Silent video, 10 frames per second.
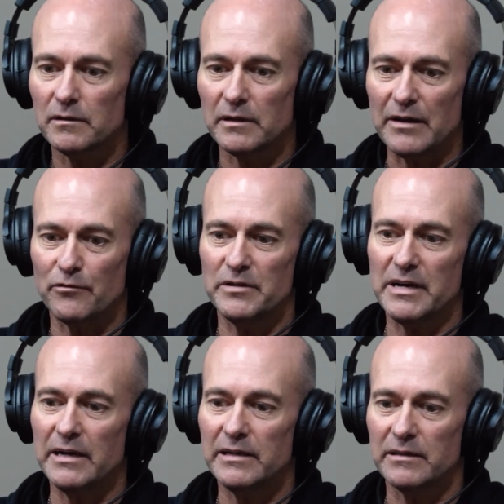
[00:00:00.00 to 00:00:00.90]
every
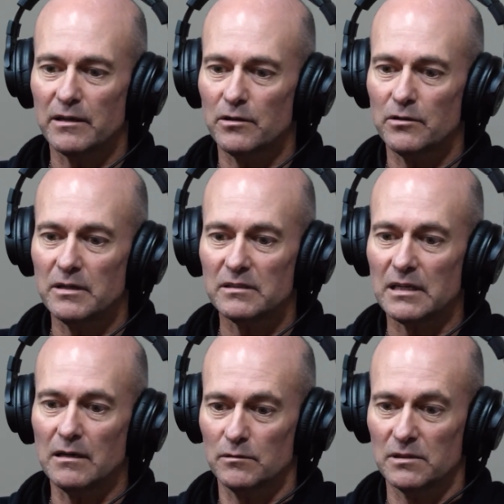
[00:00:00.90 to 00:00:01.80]
day in Kahuna.
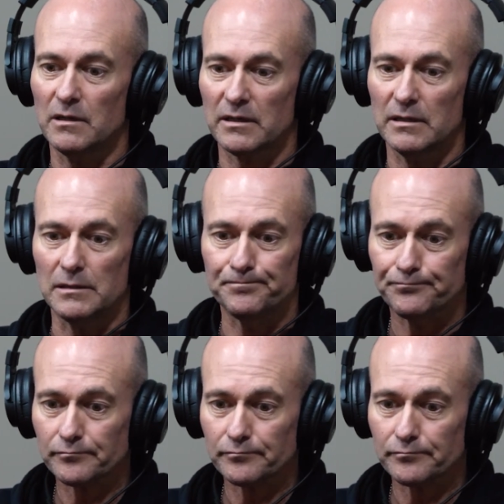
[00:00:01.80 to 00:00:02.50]
So it was like a